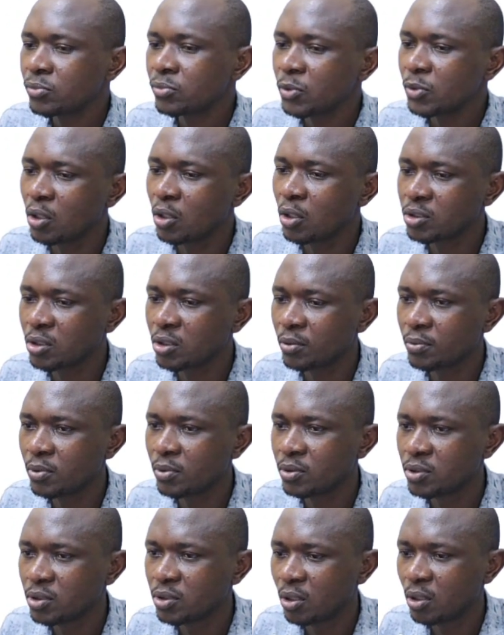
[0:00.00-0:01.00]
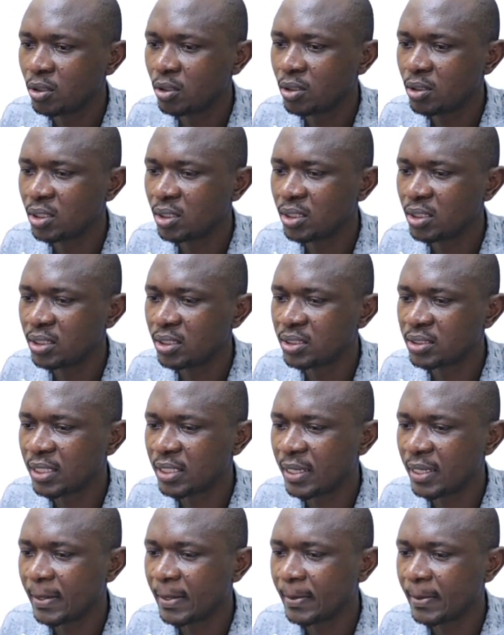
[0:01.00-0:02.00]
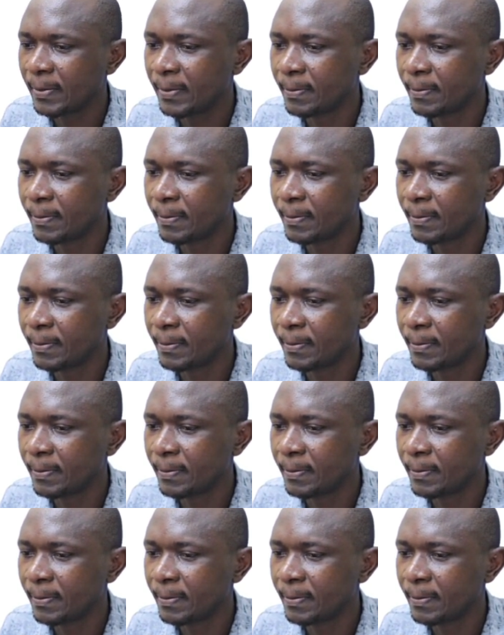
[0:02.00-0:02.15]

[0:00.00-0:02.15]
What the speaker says: Cost of goods sold is the